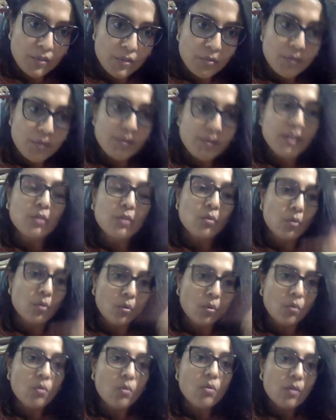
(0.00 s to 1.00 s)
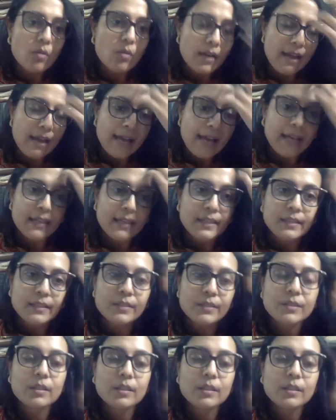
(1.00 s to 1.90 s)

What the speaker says: So you can go and